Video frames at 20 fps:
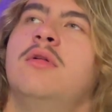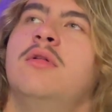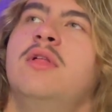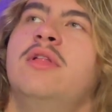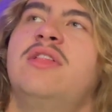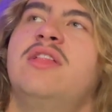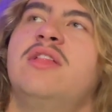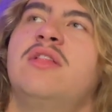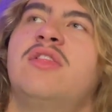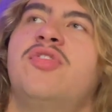
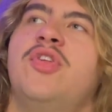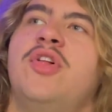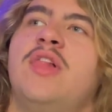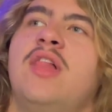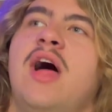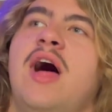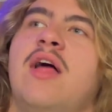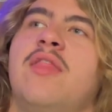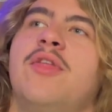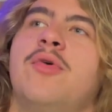is the
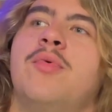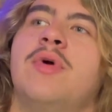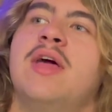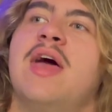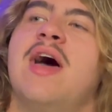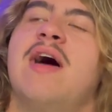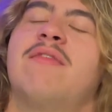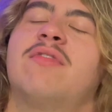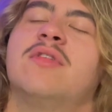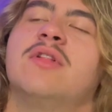lot that
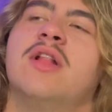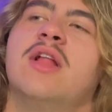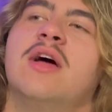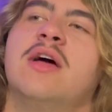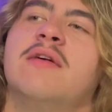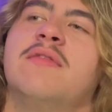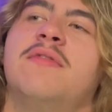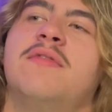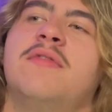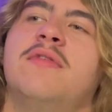we have in
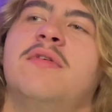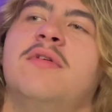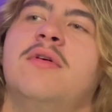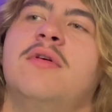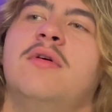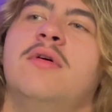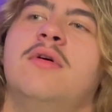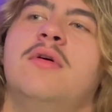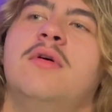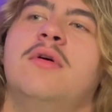life.
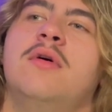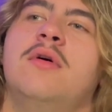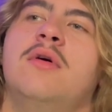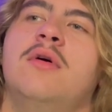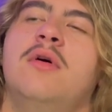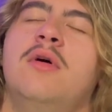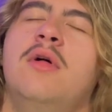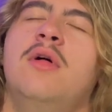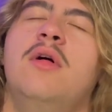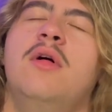
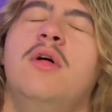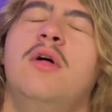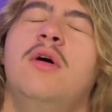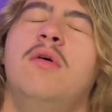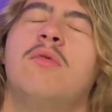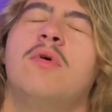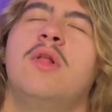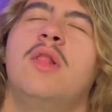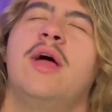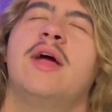
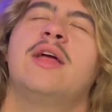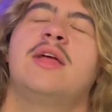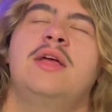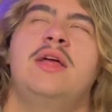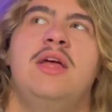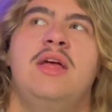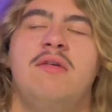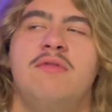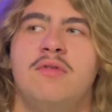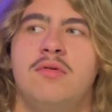We're like,
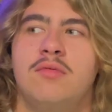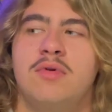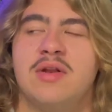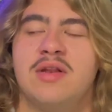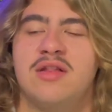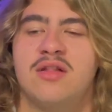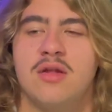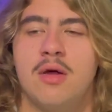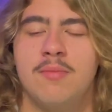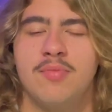even
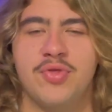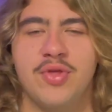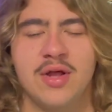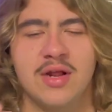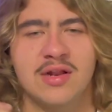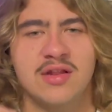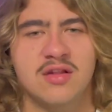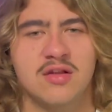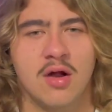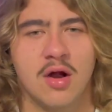when some
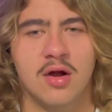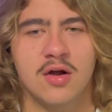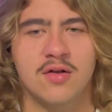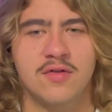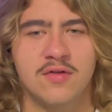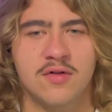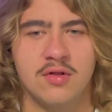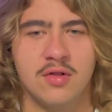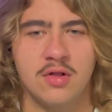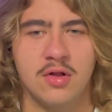things
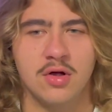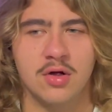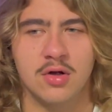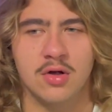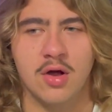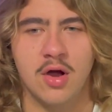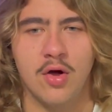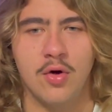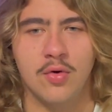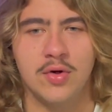start to
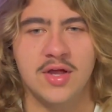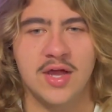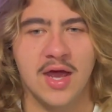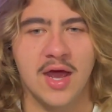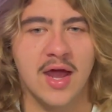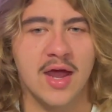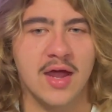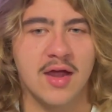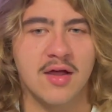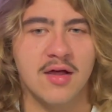look
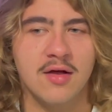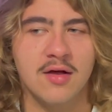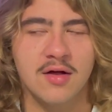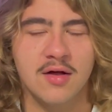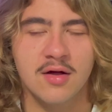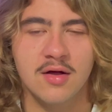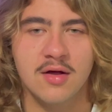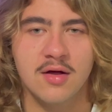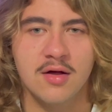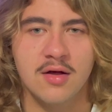okay,
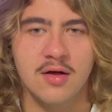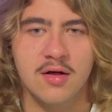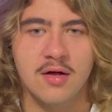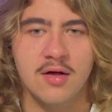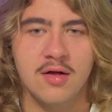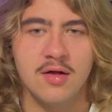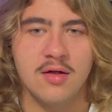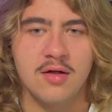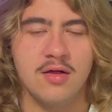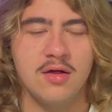
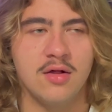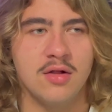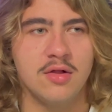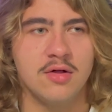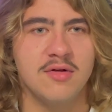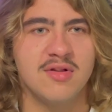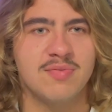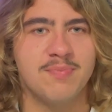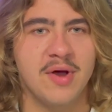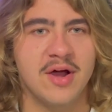you
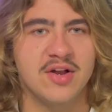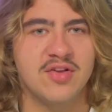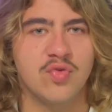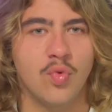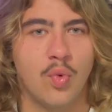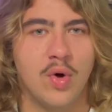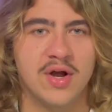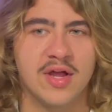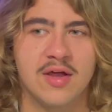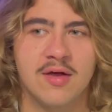lose by
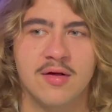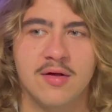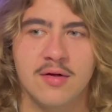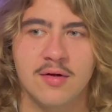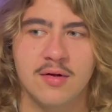20.